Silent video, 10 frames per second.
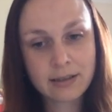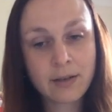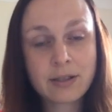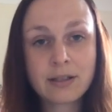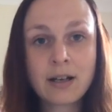So
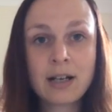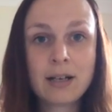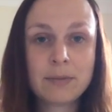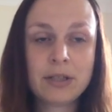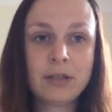it's entirely
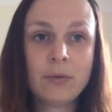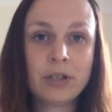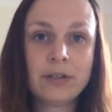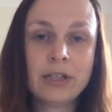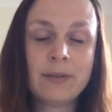up to you
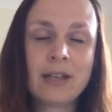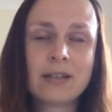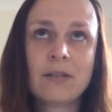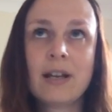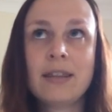what you do, and
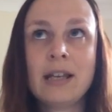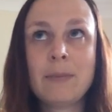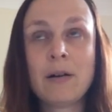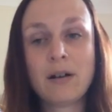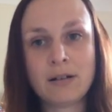that's a great thing
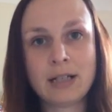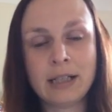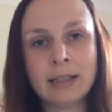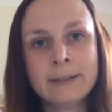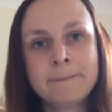about
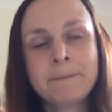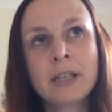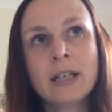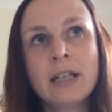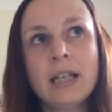Hardanger.
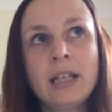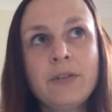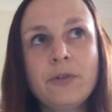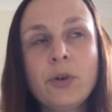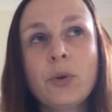
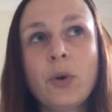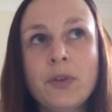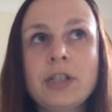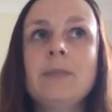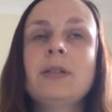If you're not
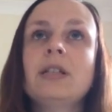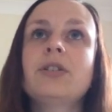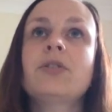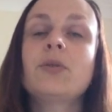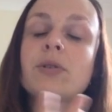the type of
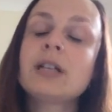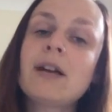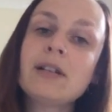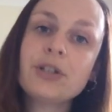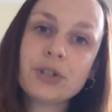stitcher that
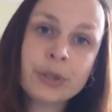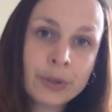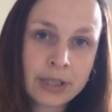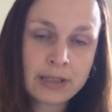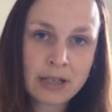ordinarily
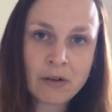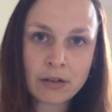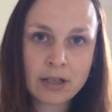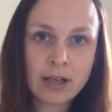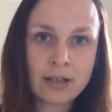chooses their
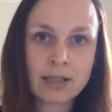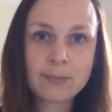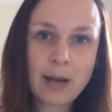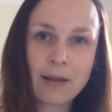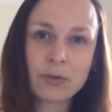own colours,
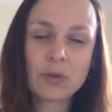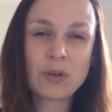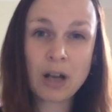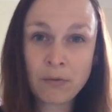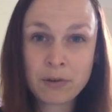perhaps you're
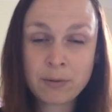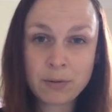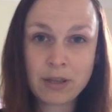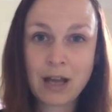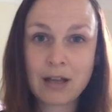not comfortable
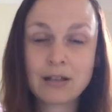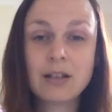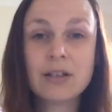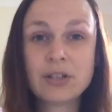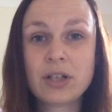with that
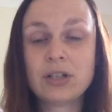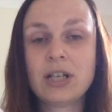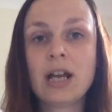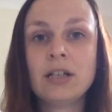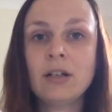just
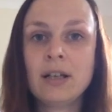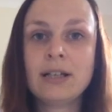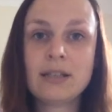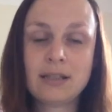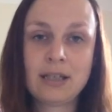yet and you
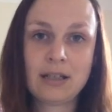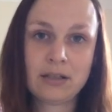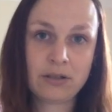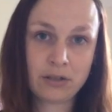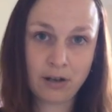like to stick
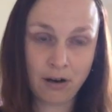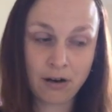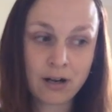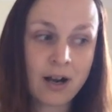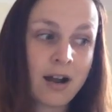to the
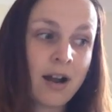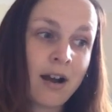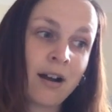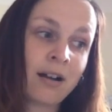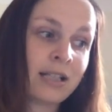chart,
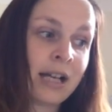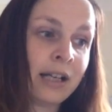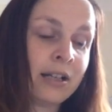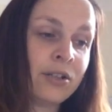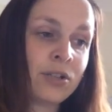
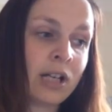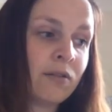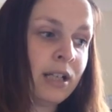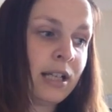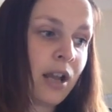Hardanger, you're
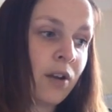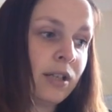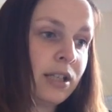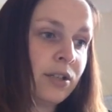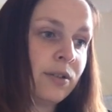generally
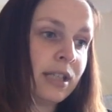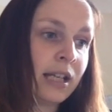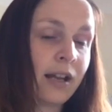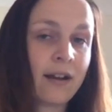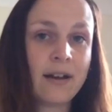only
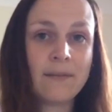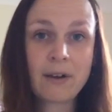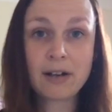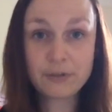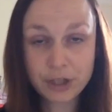using
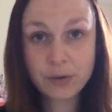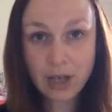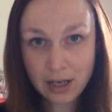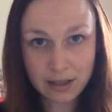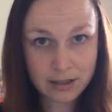very few
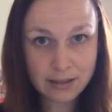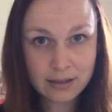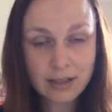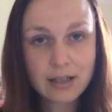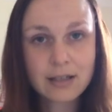colours,
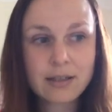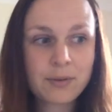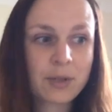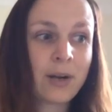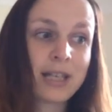so
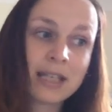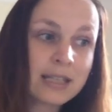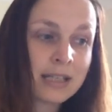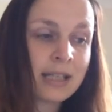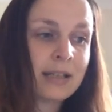it's quite
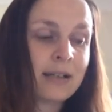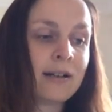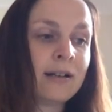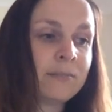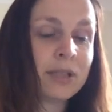easy
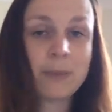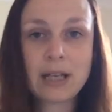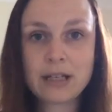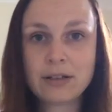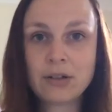to
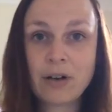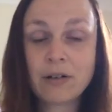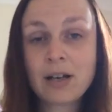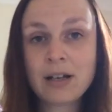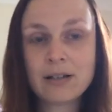pick your own
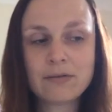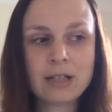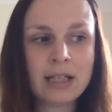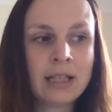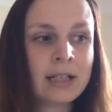colours
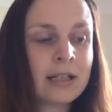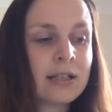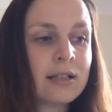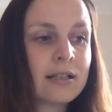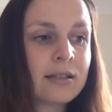really.
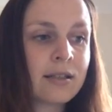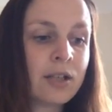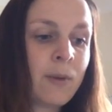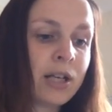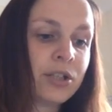So
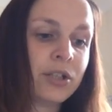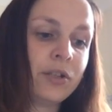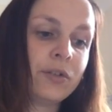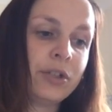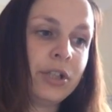you might
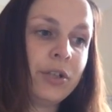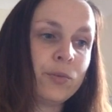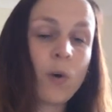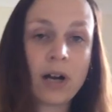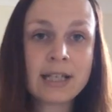choose to
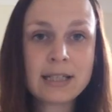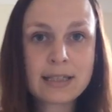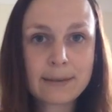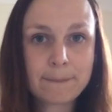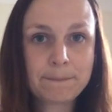
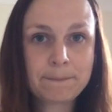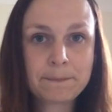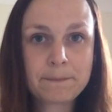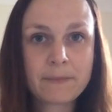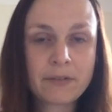white
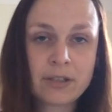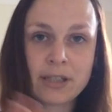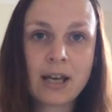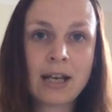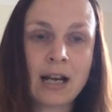for
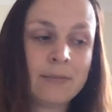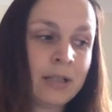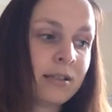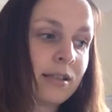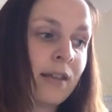certain
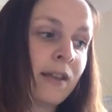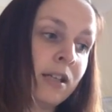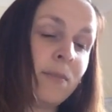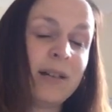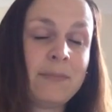elements, and then
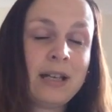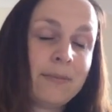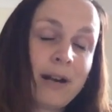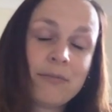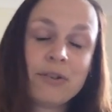you might pick
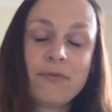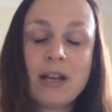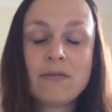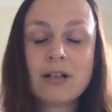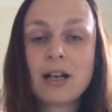perhaps your
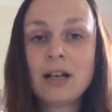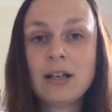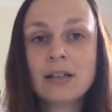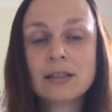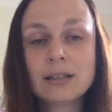favourite
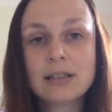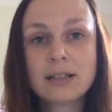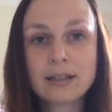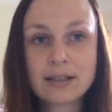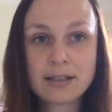colour
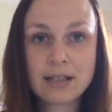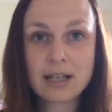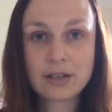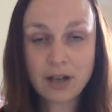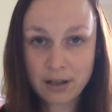to
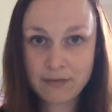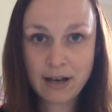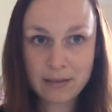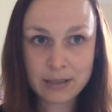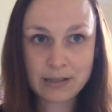stitch other
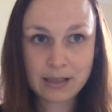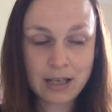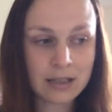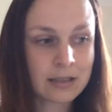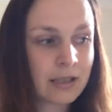elements in.